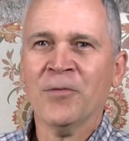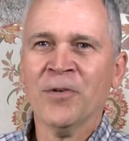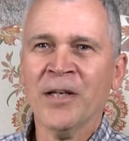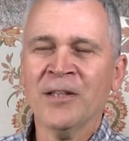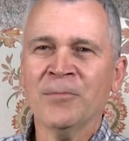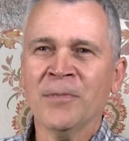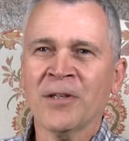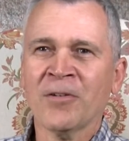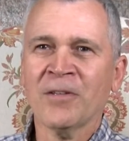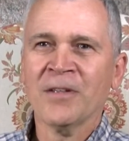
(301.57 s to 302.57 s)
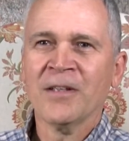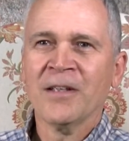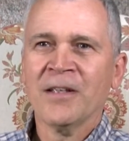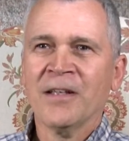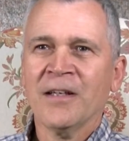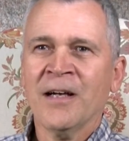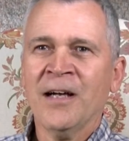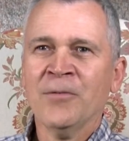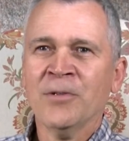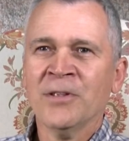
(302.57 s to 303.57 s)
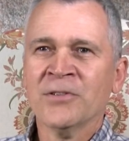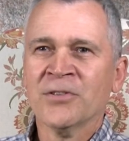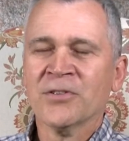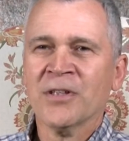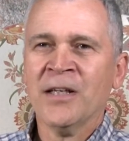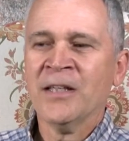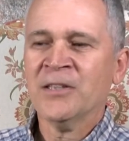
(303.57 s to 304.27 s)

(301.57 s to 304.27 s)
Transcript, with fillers: right in the middle, I was a